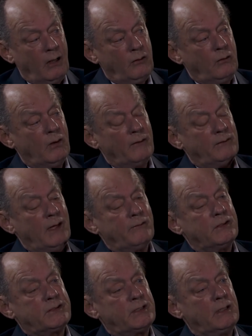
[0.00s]
You have
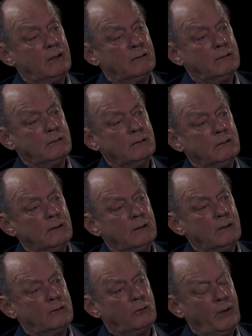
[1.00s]
never seen,
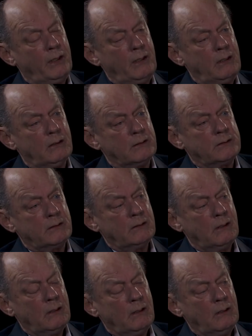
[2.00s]
in 20 years,
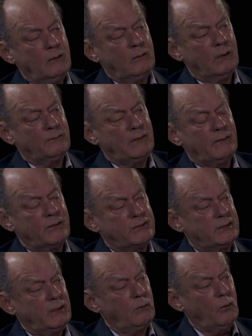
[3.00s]
you have never
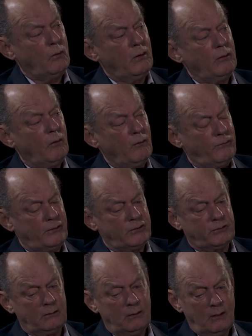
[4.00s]
seen one
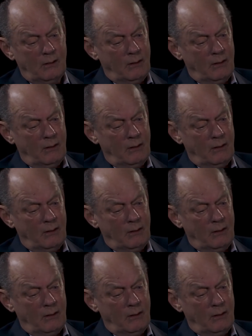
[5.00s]
official